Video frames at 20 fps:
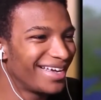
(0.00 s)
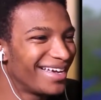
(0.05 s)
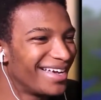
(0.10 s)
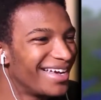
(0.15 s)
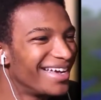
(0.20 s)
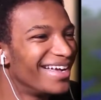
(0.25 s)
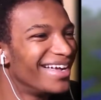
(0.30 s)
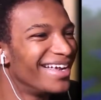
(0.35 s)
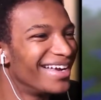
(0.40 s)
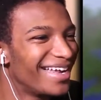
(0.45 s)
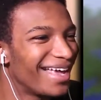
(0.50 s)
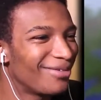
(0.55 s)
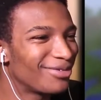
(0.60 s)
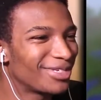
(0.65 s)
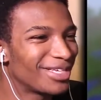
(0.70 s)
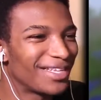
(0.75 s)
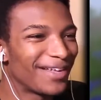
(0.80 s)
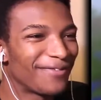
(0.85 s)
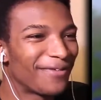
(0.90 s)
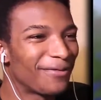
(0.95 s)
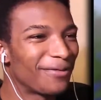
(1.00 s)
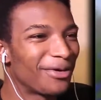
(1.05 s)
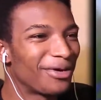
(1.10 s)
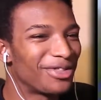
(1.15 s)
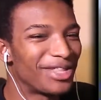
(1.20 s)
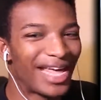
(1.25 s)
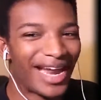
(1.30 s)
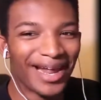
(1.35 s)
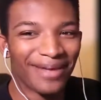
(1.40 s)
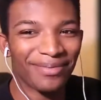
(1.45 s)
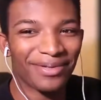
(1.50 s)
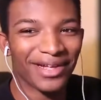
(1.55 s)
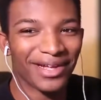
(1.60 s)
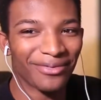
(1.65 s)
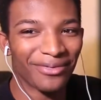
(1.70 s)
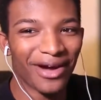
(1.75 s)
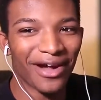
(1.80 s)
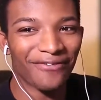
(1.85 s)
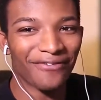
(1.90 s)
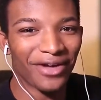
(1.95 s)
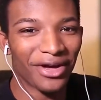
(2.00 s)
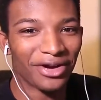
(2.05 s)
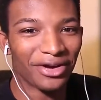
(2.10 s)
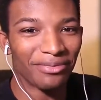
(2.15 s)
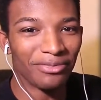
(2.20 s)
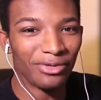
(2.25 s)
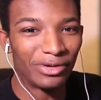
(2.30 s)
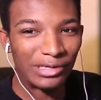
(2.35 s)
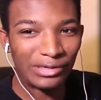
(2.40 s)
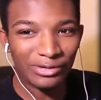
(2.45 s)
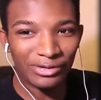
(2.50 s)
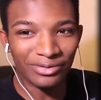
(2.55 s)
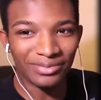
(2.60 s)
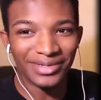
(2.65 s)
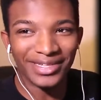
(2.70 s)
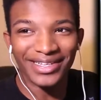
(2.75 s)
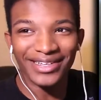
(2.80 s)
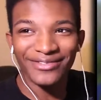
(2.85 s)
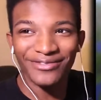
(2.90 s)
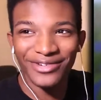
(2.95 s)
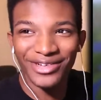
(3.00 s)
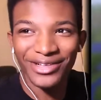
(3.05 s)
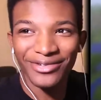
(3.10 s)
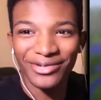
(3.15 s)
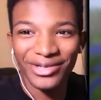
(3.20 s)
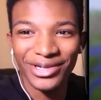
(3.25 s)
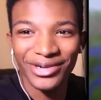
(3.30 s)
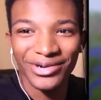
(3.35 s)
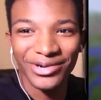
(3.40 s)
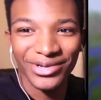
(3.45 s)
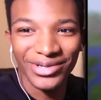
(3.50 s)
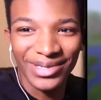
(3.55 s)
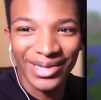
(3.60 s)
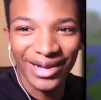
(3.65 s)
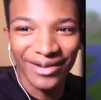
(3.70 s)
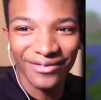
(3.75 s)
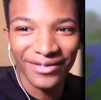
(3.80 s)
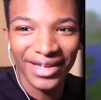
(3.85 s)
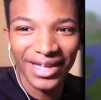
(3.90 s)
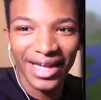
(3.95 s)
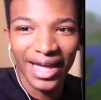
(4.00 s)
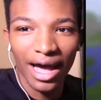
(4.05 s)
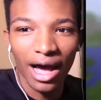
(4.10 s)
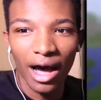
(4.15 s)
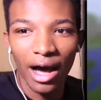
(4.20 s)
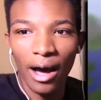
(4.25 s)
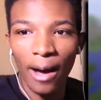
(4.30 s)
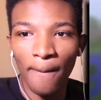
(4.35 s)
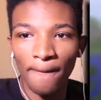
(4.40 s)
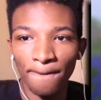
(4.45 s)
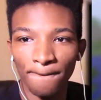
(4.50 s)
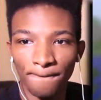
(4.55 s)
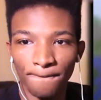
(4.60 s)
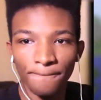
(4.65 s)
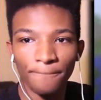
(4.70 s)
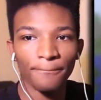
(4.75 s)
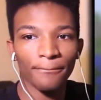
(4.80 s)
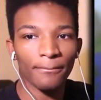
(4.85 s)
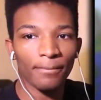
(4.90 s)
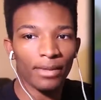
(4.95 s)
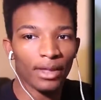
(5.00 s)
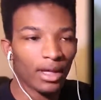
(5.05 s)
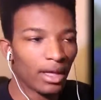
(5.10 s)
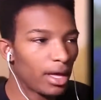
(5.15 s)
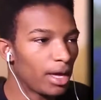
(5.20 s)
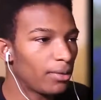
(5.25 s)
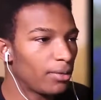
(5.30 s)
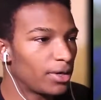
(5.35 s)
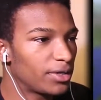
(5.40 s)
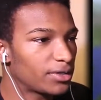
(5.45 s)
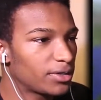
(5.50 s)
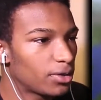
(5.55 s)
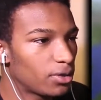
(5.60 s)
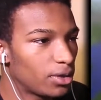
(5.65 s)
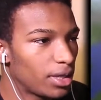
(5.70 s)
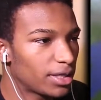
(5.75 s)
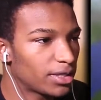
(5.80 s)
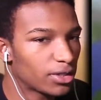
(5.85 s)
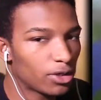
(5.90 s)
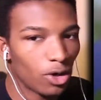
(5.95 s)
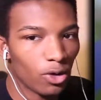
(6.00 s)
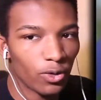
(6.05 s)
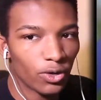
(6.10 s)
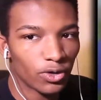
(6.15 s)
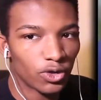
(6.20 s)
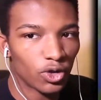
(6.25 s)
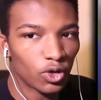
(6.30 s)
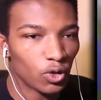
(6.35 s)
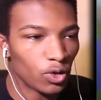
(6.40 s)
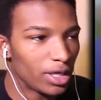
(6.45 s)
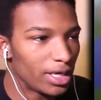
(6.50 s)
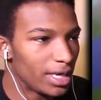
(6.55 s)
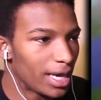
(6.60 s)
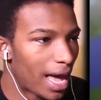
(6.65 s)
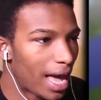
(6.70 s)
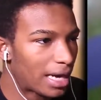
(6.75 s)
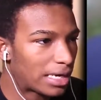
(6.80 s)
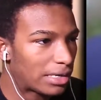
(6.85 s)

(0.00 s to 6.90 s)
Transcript: that was a different world that I played where I found a mushroom. Really, really cool stuff. Um, anyway, so let's go into the